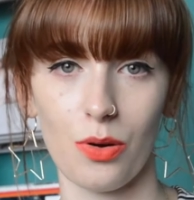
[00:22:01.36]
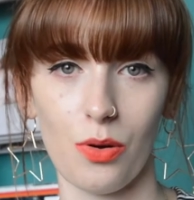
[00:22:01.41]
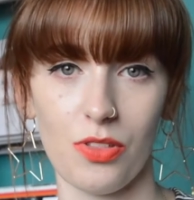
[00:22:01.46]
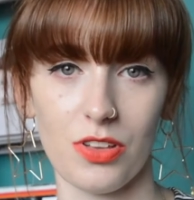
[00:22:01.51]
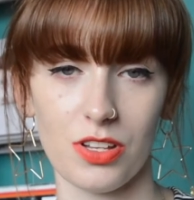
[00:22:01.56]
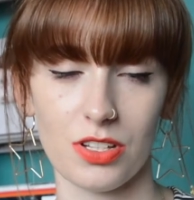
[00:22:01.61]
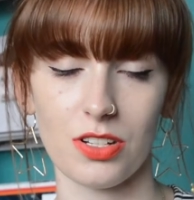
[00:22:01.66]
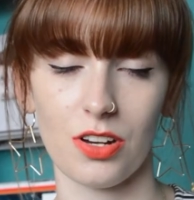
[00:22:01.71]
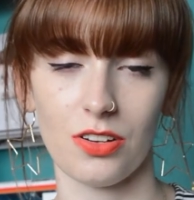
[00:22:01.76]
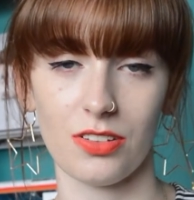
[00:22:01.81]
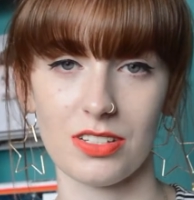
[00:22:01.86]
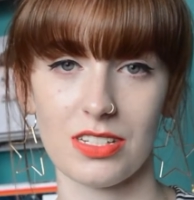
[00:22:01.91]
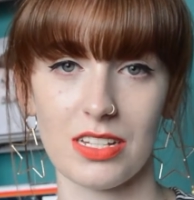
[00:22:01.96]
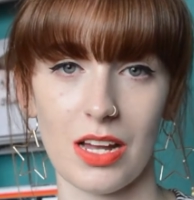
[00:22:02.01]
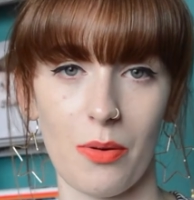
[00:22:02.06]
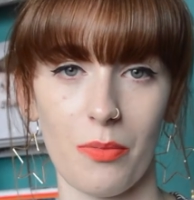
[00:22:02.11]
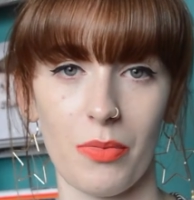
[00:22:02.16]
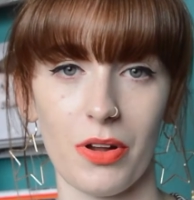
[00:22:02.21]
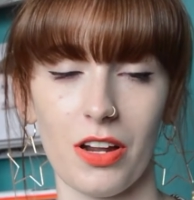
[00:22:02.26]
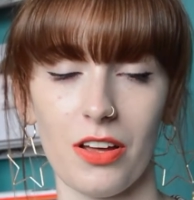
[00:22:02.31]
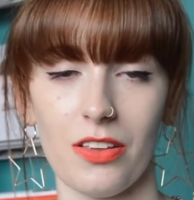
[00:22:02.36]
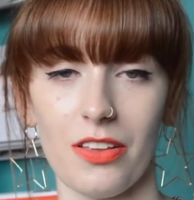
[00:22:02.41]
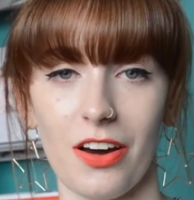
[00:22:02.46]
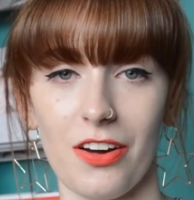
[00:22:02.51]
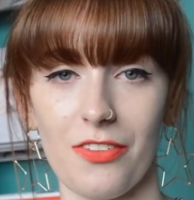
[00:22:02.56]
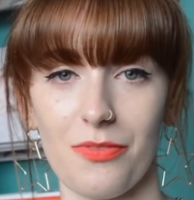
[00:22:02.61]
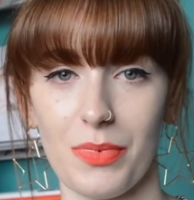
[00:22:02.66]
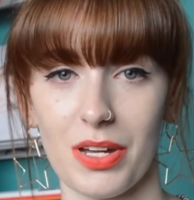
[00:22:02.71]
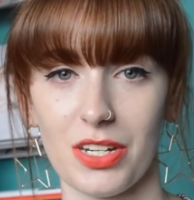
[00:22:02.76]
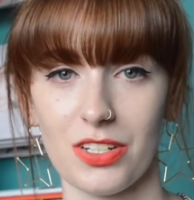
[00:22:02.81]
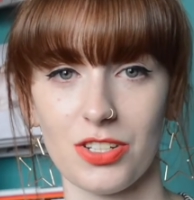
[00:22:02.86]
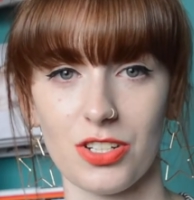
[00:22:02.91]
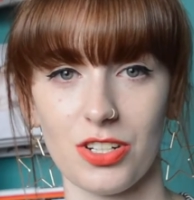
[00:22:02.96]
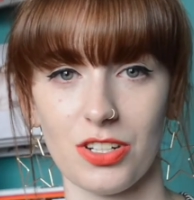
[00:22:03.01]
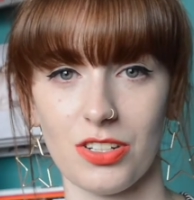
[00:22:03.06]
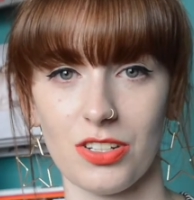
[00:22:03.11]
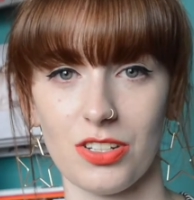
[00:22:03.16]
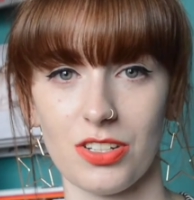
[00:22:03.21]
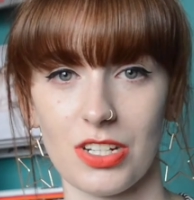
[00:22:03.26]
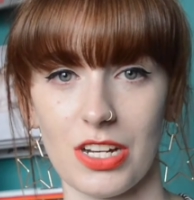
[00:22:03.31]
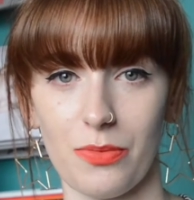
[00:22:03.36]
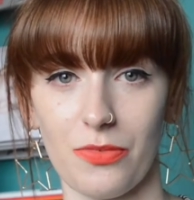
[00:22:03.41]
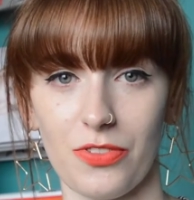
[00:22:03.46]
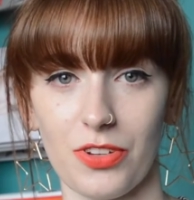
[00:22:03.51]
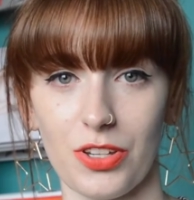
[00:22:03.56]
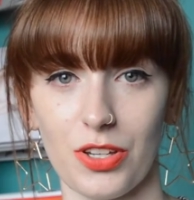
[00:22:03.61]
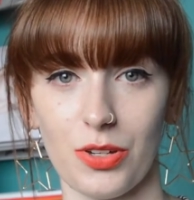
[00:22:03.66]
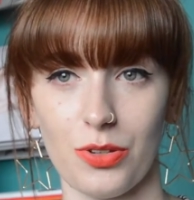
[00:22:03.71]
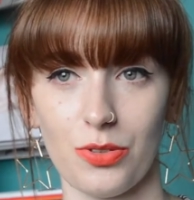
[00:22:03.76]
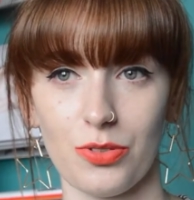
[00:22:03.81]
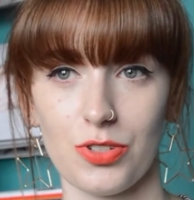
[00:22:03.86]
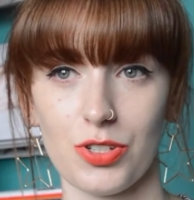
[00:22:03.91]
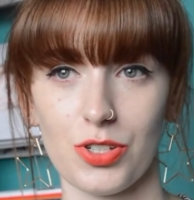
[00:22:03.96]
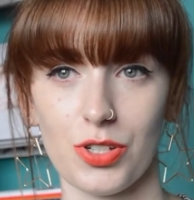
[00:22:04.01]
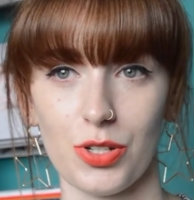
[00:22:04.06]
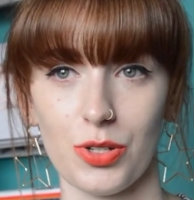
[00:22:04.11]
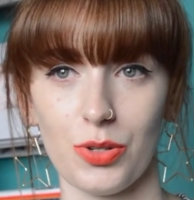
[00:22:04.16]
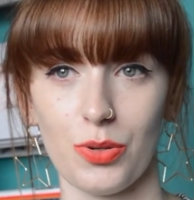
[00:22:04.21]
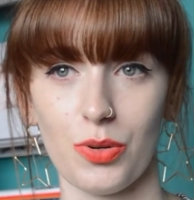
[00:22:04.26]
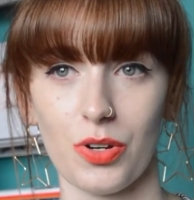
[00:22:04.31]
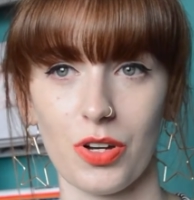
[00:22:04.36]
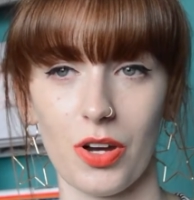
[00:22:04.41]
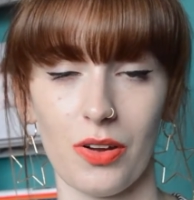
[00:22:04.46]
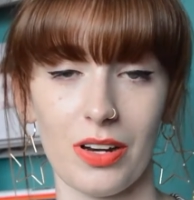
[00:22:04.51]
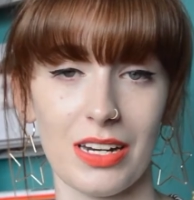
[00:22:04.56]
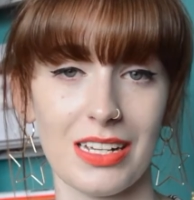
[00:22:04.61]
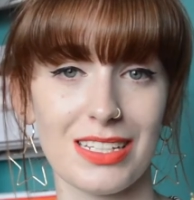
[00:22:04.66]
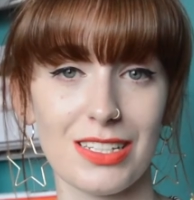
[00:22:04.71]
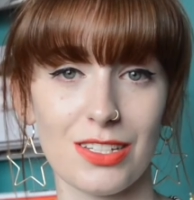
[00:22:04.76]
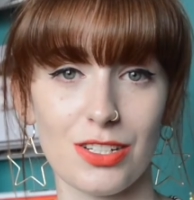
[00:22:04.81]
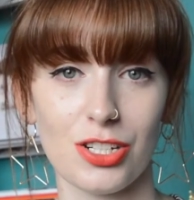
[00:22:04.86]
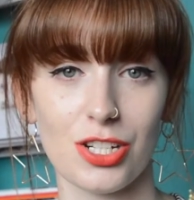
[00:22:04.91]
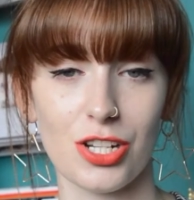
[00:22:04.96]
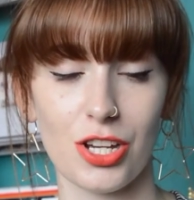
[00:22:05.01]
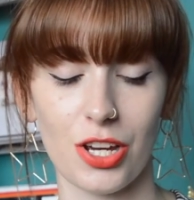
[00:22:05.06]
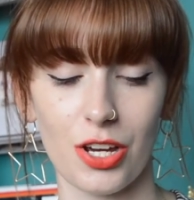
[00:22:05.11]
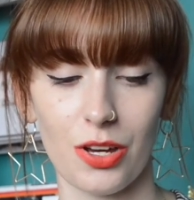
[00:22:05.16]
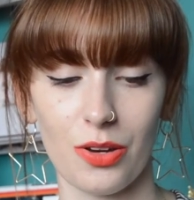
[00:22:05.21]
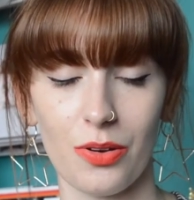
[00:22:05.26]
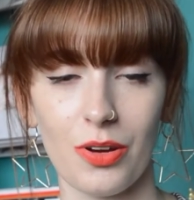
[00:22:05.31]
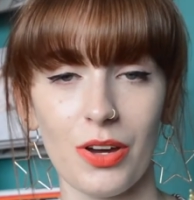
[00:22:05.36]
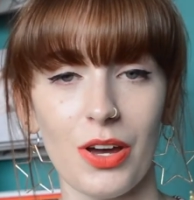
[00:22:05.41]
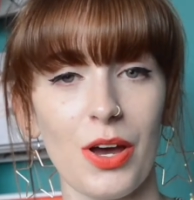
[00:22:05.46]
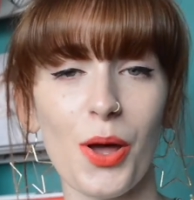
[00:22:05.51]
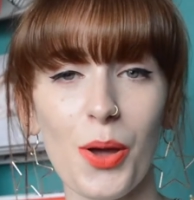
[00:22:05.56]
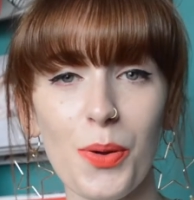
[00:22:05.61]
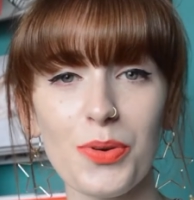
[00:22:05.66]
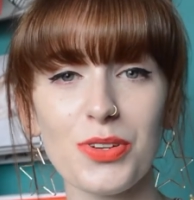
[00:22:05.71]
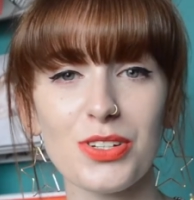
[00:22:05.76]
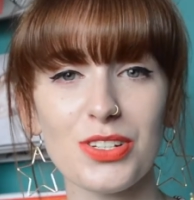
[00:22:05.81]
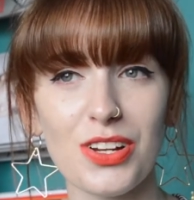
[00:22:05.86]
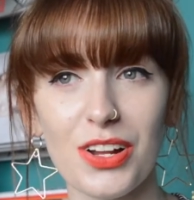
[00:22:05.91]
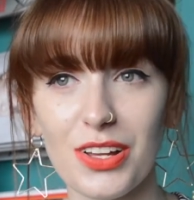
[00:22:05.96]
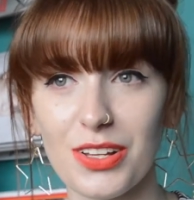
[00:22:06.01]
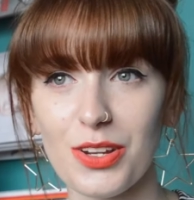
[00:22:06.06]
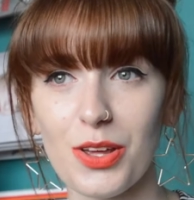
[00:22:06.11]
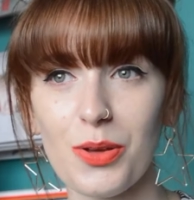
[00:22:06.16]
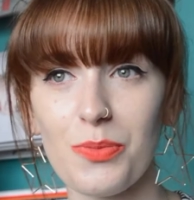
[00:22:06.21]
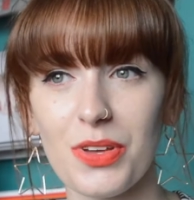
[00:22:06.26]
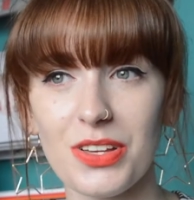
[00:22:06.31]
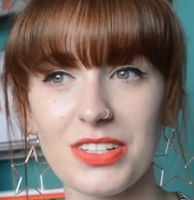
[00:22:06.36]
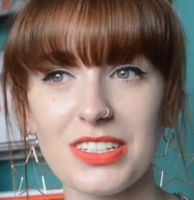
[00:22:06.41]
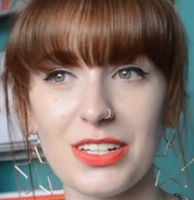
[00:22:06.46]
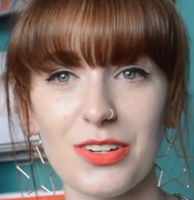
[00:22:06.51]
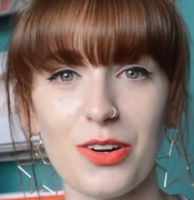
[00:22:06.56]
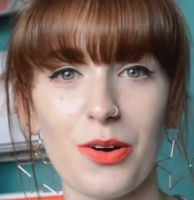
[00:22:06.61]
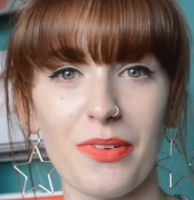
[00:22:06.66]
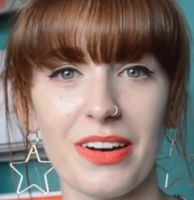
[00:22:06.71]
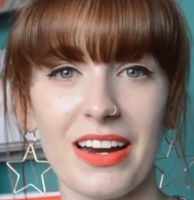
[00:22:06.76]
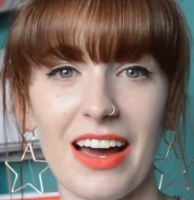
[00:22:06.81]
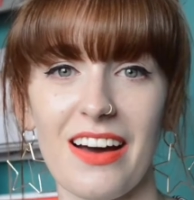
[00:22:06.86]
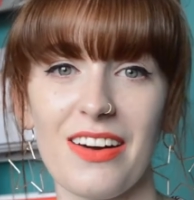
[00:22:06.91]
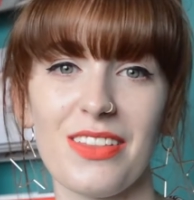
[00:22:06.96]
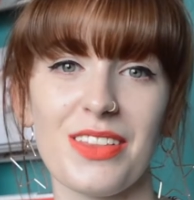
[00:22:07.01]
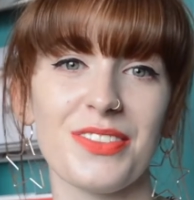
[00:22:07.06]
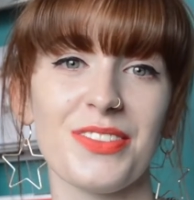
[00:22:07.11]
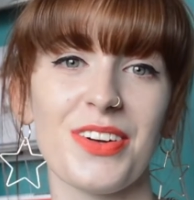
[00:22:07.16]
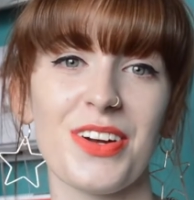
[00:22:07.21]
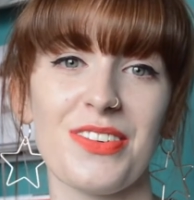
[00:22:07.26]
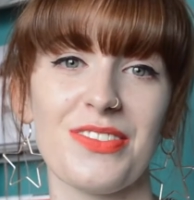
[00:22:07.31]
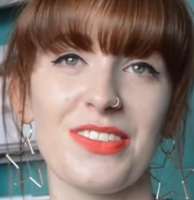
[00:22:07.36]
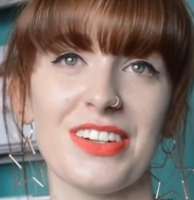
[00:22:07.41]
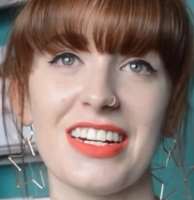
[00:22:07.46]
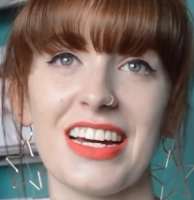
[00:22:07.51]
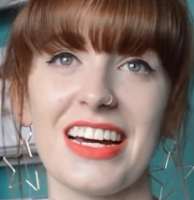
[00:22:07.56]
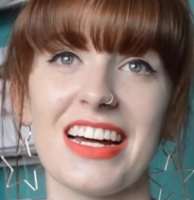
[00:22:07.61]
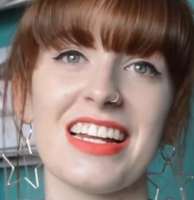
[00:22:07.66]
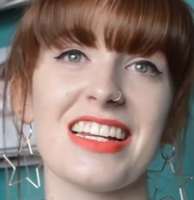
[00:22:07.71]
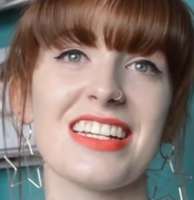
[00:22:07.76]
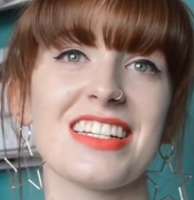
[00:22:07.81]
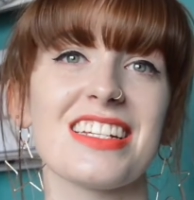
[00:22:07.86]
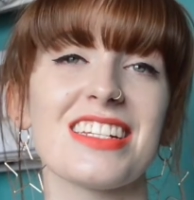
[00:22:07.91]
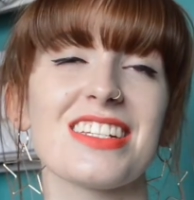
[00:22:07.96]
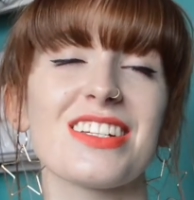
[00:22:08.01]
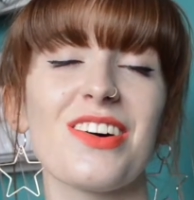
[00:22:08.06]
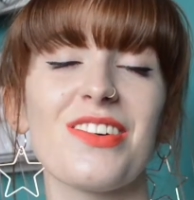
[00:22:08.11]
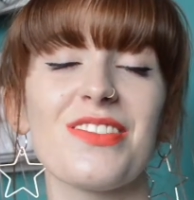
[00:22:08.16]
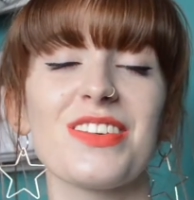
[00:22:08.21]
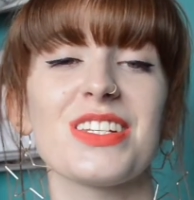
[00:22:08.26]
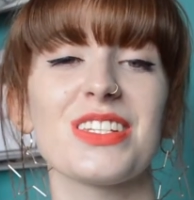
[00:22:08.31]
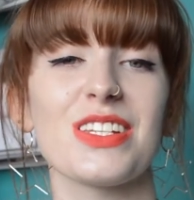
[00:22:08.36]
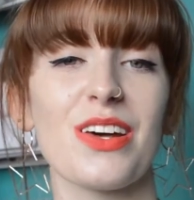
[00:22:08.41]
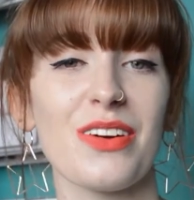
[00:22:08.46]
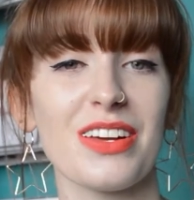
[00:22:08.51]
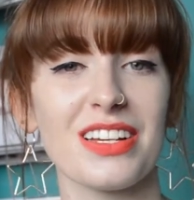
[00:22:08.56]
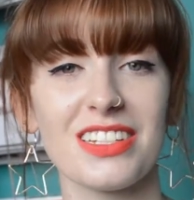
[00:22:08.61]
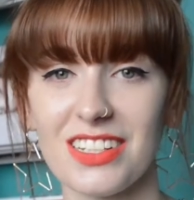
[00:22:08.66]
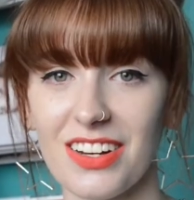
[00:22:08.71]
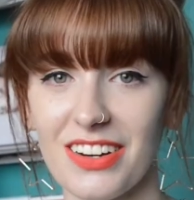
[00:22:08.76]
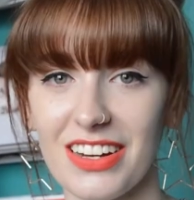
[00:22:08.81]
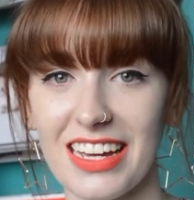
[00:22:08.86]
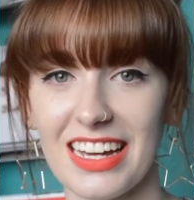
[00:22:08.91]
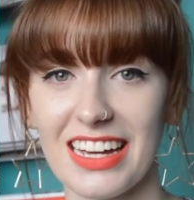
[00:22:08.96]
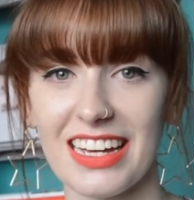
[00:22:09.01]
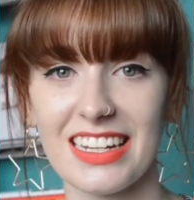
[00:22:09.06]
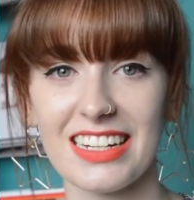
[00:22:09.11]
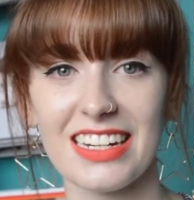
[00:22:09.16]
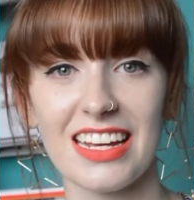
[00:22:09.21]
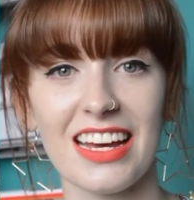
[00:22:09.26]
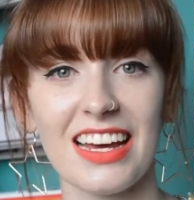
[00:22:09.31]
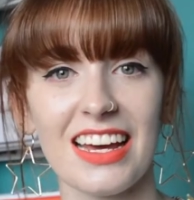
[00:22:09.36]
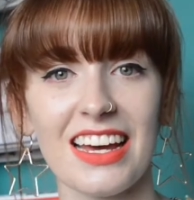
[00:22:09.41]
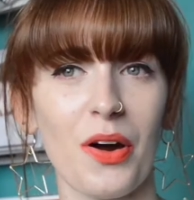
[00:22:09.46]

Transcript: all the songs down below that I've mentioned for you to go and listen to. So much like new music coming out at the moment and it's just got me so excited.